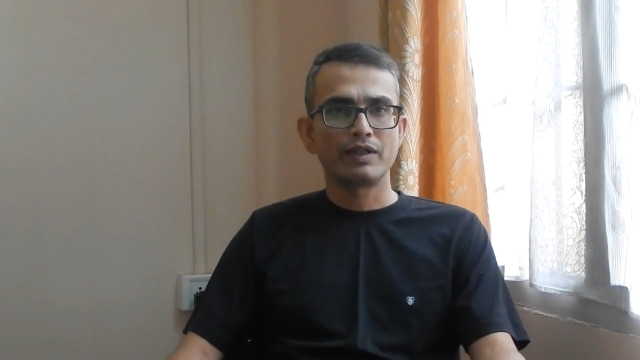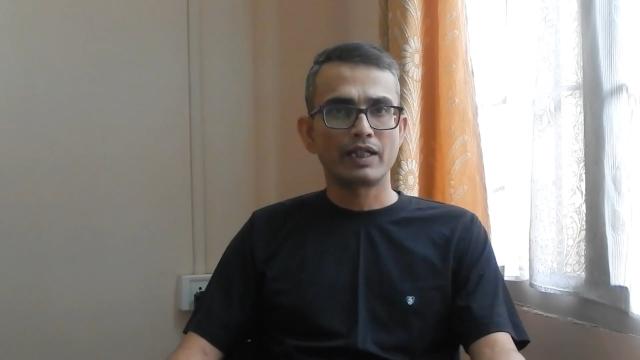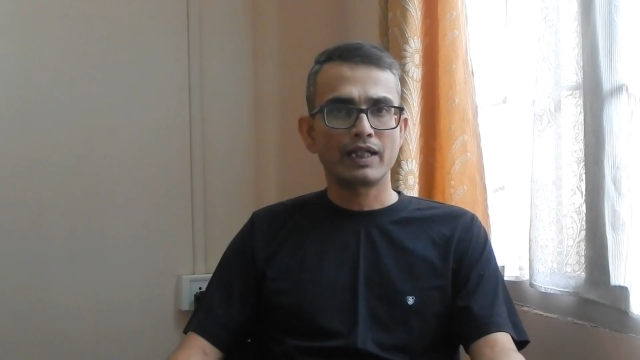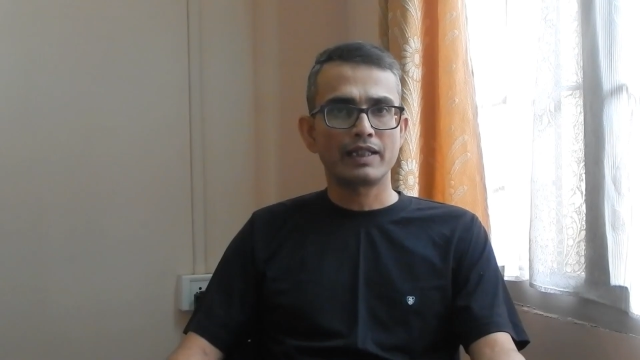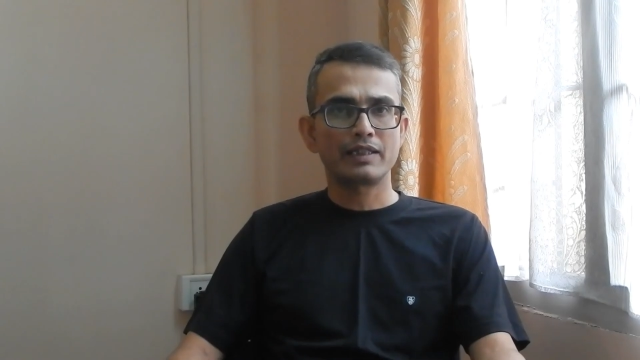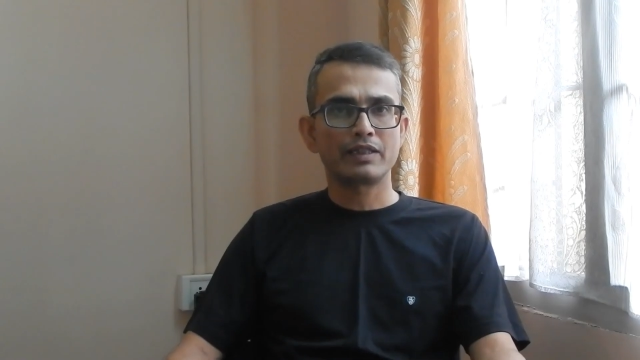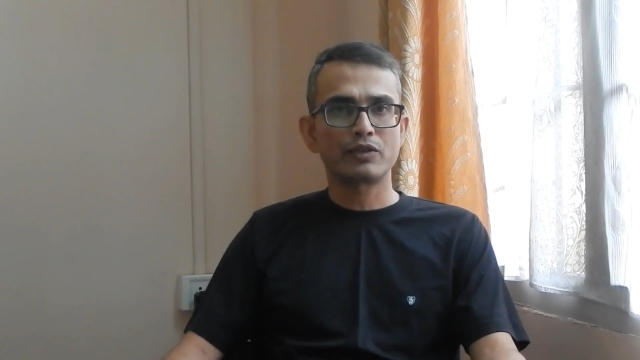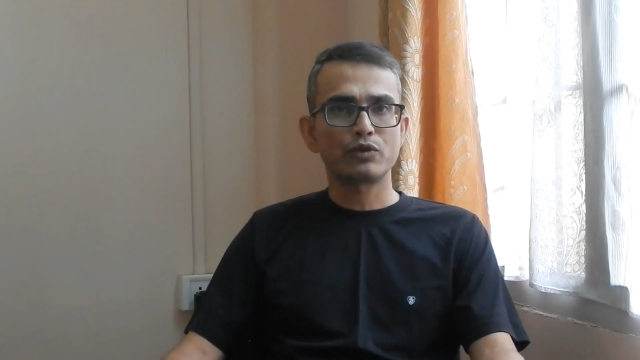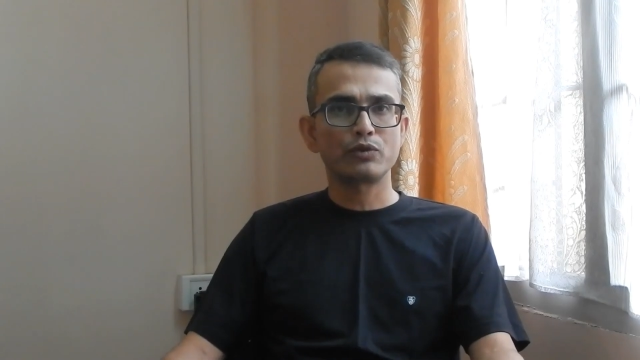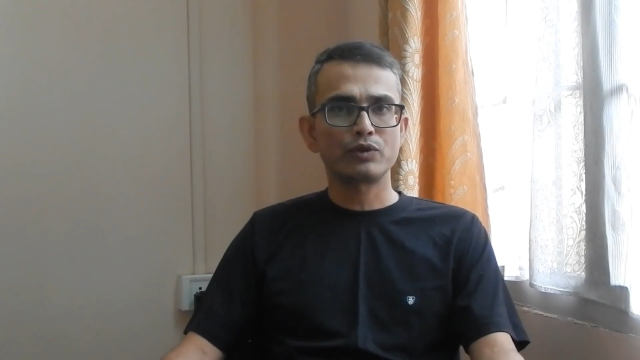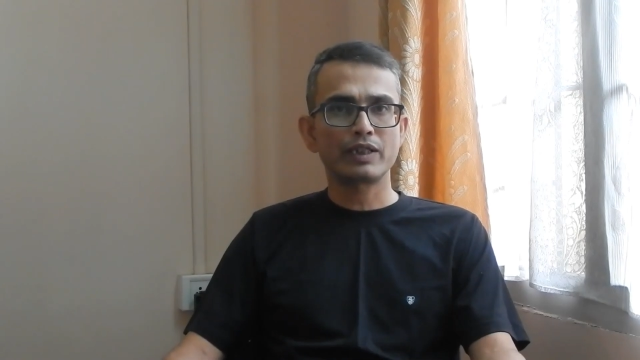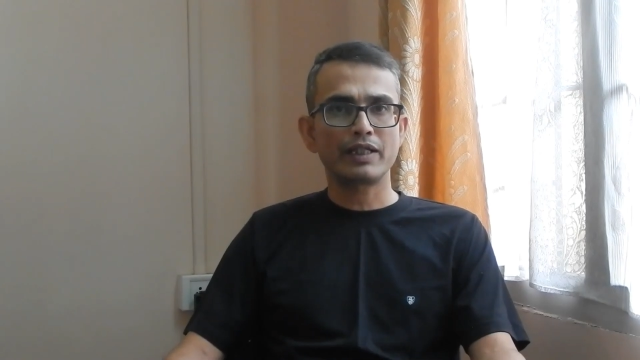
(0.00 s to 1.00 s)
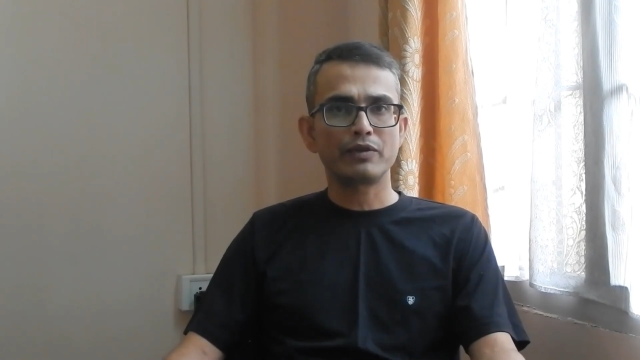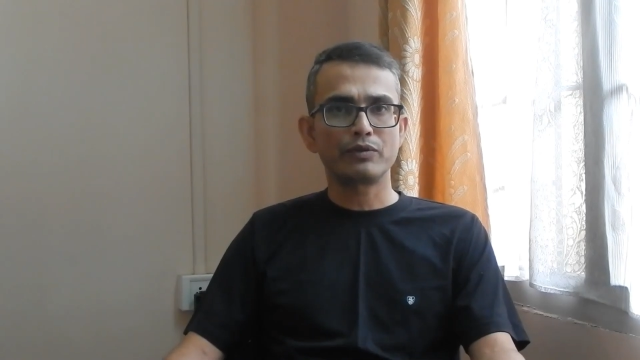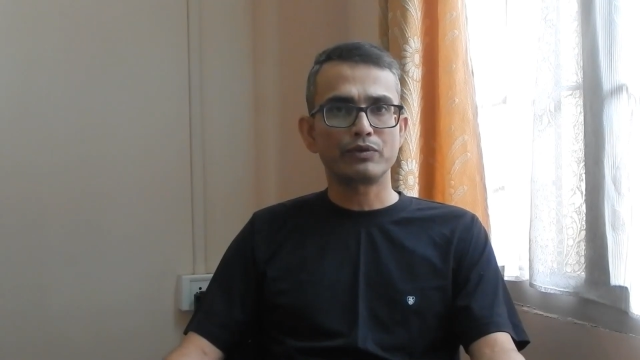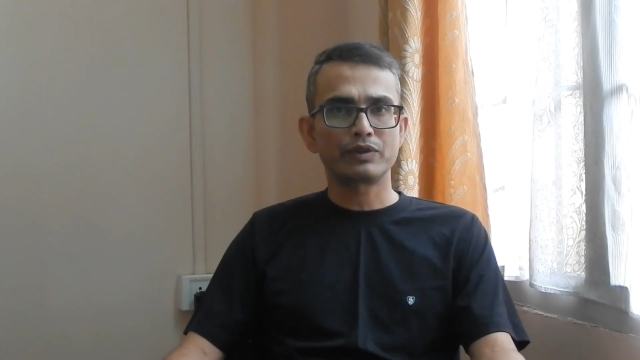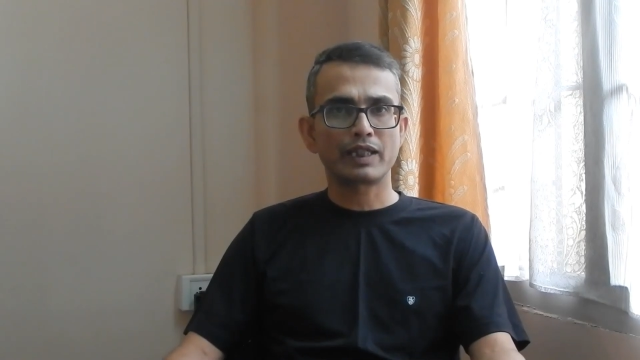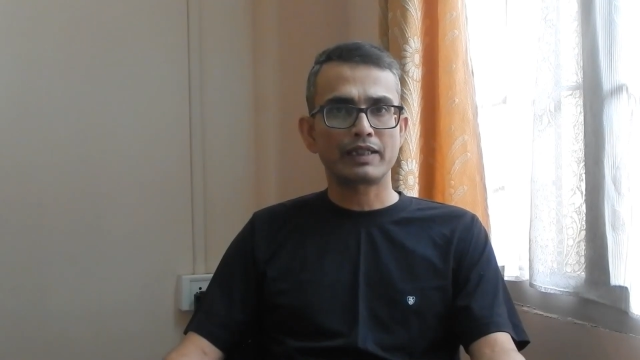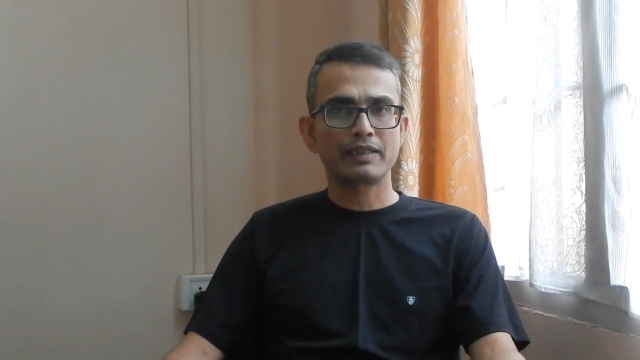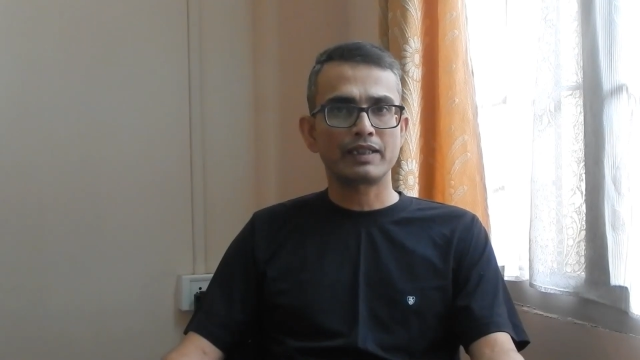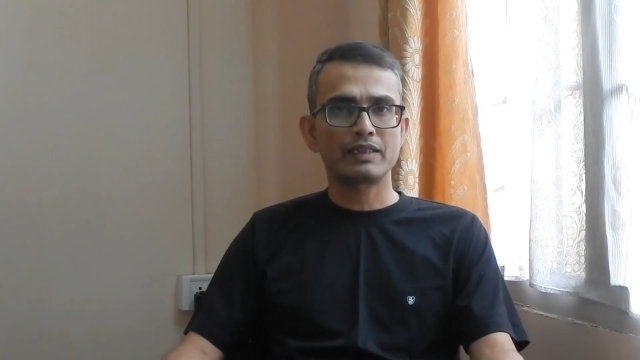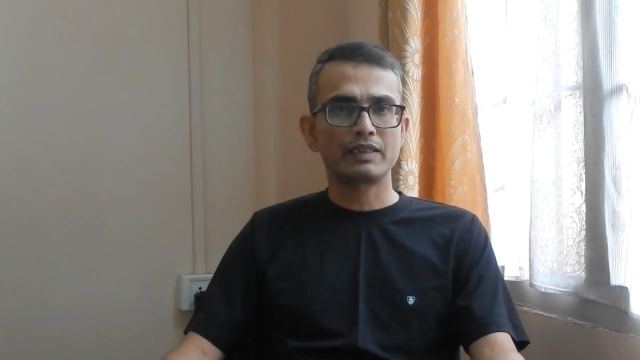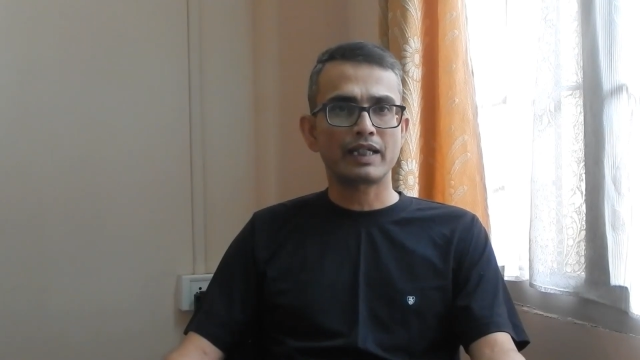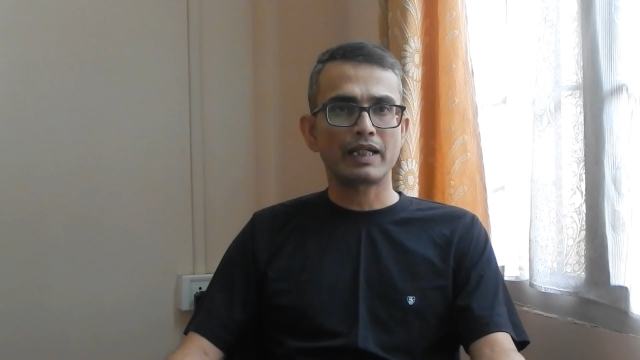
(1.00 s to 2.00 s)
Regarding the tools I used, at
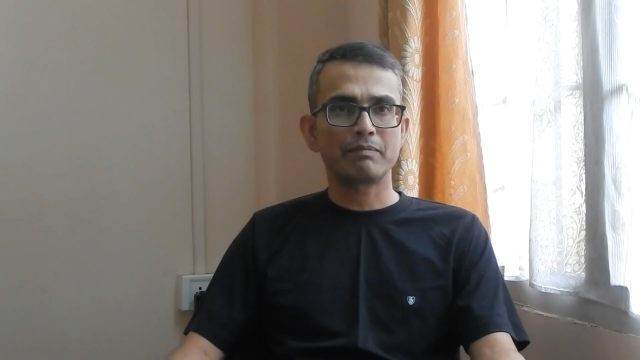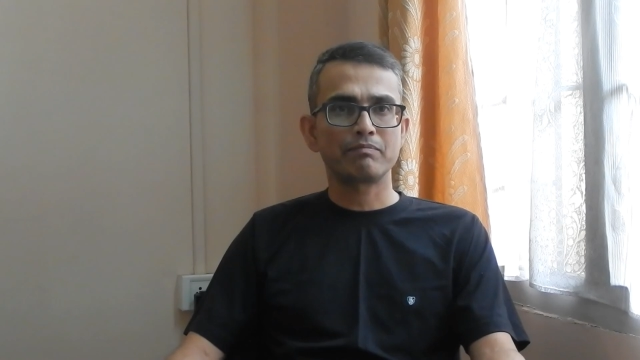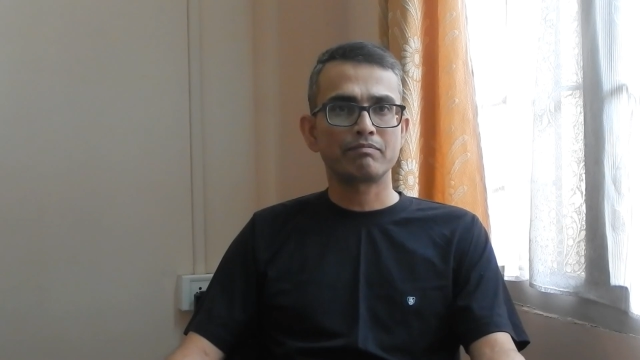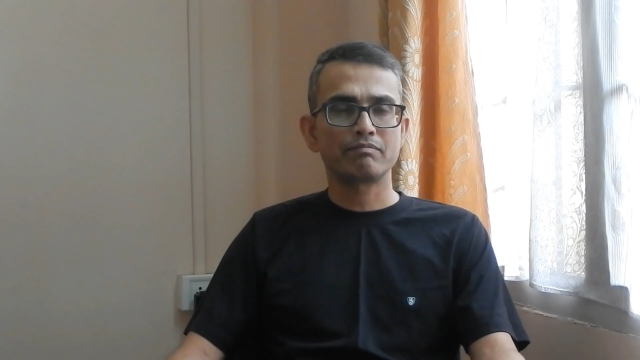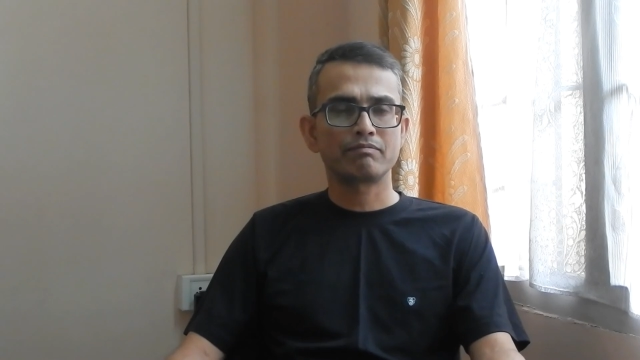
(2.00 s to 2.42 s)
that time